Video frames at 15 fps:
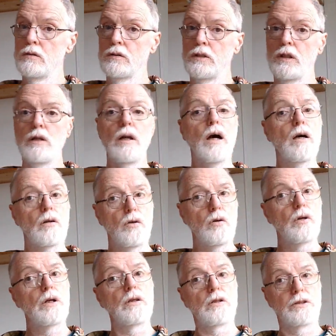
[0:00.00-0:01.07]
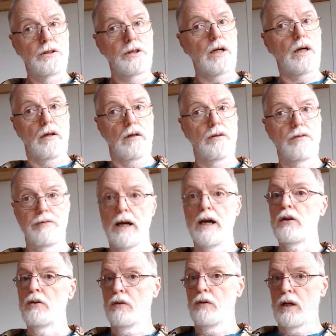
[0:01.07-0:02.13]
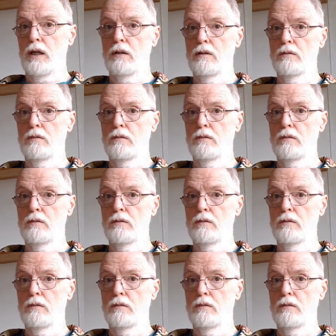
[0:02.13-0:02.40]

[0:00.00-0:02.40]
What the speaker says: they're not going to sell the factory.